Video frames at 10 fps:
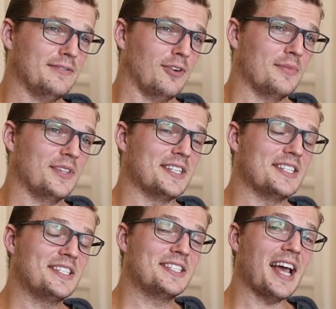from the
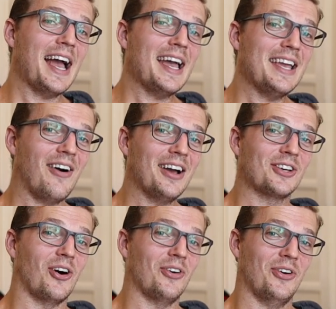day I
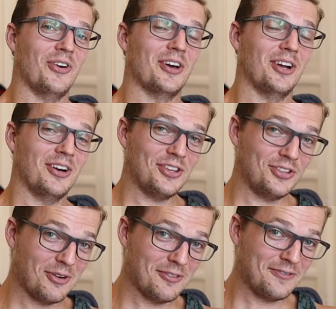got her, and I'm gonna
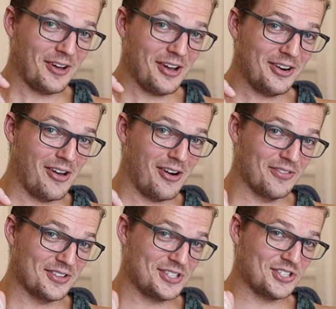throw a photo
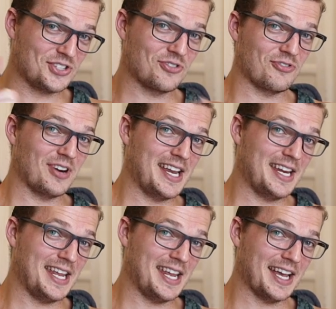on the
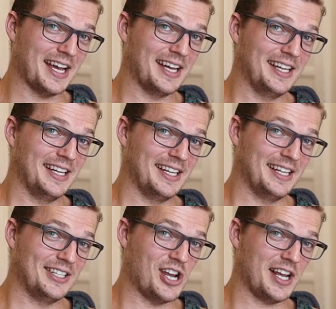screen here.
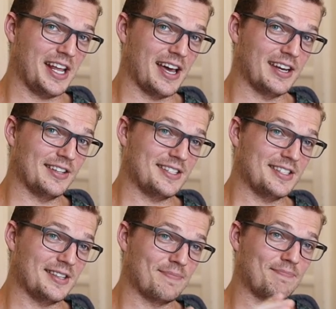Check it out. This
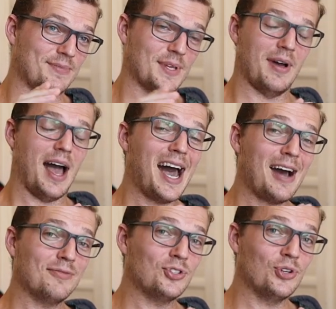is the
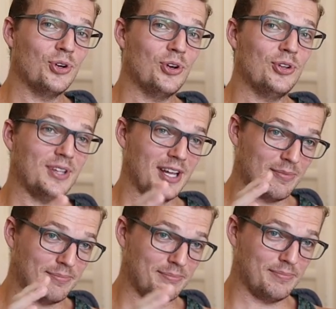afternoon that
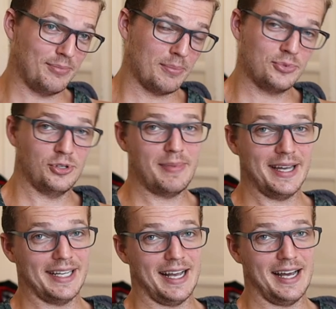I popped her in the
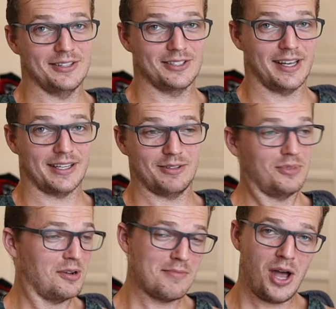backyard, and I was like,
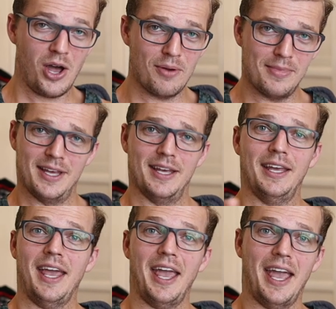welcome home.
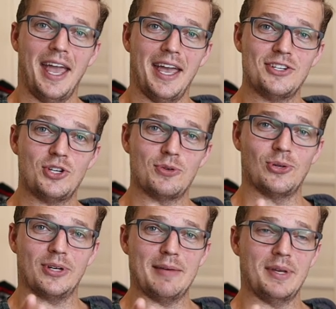And she was
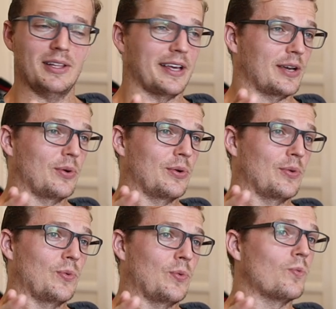looking at me like,
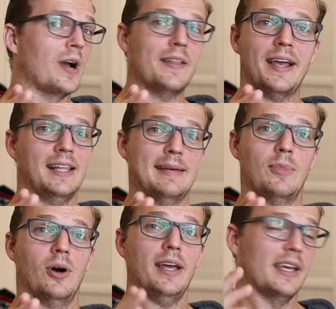where the hell am I?